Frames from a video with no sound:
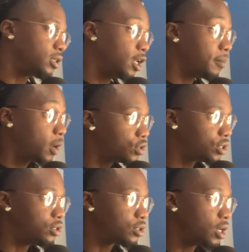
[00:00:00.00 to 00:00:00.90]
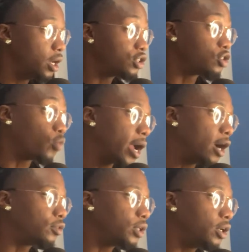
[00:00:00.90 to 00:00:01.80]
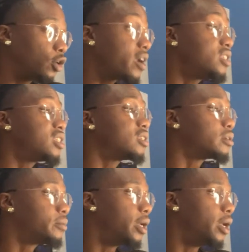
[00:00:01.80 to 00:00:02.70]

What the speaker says: and emotions surrounding racism.